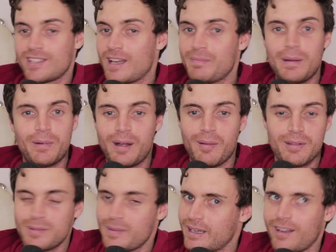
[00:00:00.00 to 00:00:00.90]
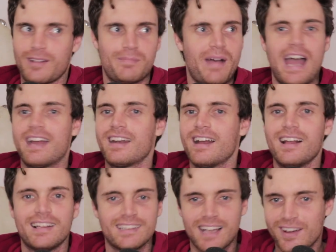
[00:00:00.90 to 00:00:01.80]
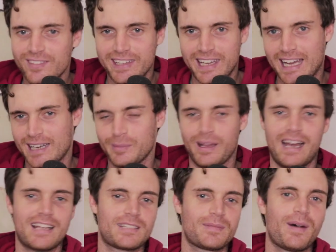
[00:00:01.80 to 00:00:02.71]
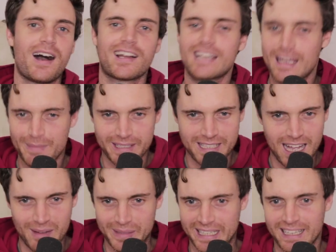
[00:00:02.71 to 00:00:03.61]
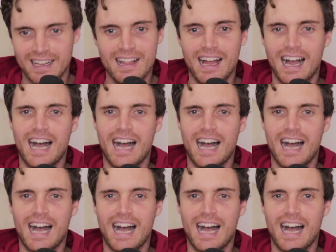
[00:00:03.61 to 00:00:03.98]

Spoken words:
Some people come up to me going, mate, love the animal ASMR, keep it coming.